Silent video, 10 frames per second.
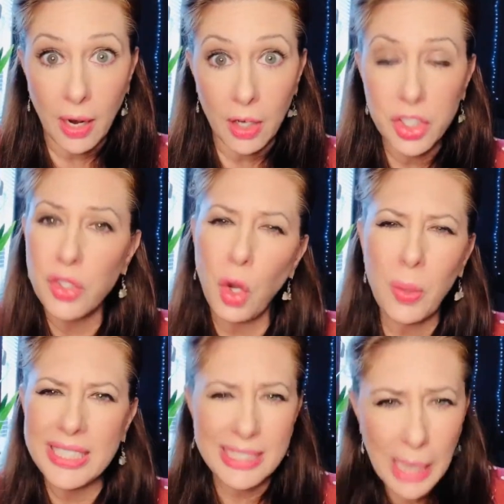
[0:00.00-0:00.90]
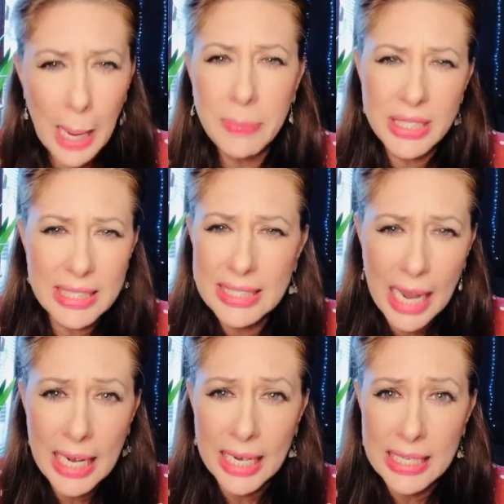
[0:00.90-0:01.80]
so no one is tempted to
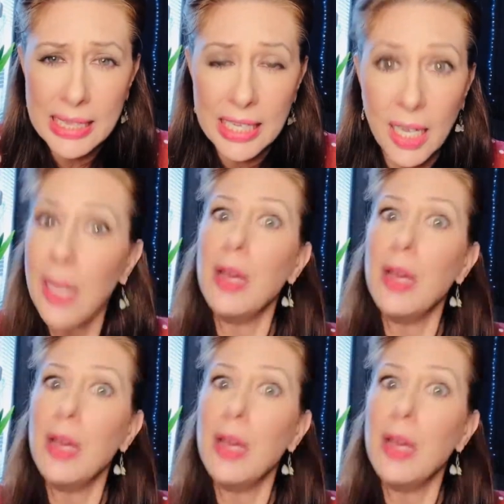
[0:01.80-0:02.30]
take anything.